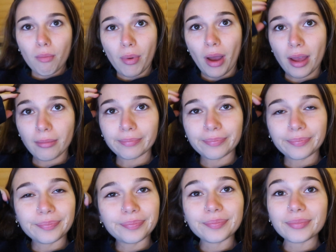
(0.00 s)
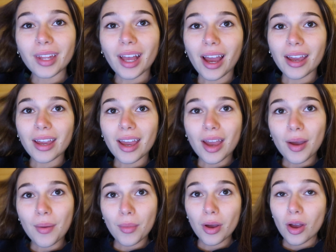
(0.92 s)
But I
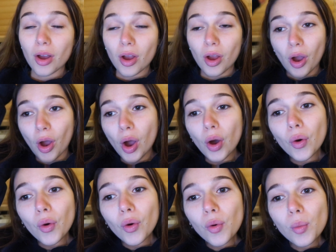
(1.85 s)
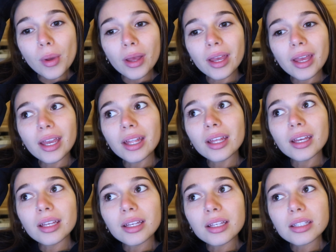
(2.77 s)
am home. It
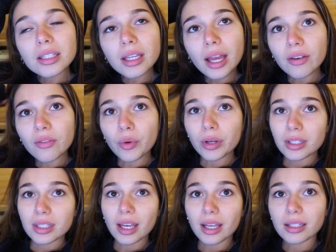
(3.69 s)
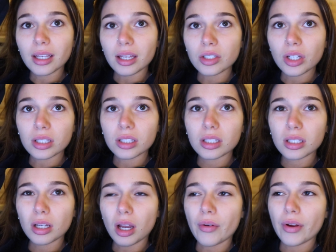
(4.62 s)
is 9.46. I
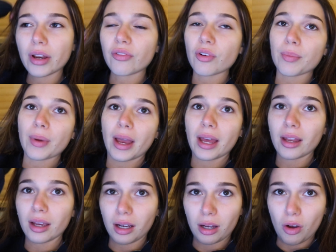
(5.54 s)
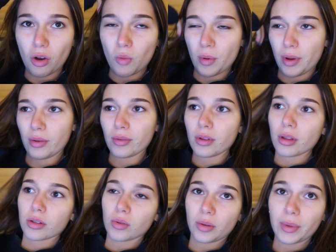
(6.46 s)
just got ready for bed. I got home about
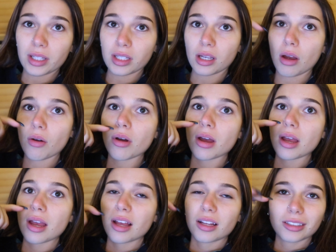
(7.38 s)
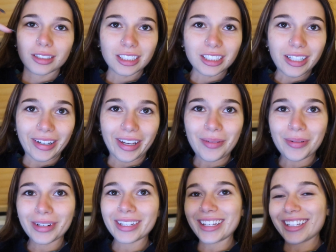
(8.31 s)
20 minutes ago. Well, I
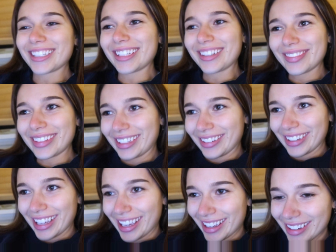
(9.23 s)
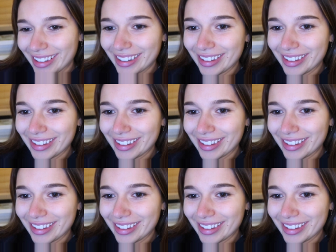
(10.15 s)
keep wanting to itch it, but I know I can't.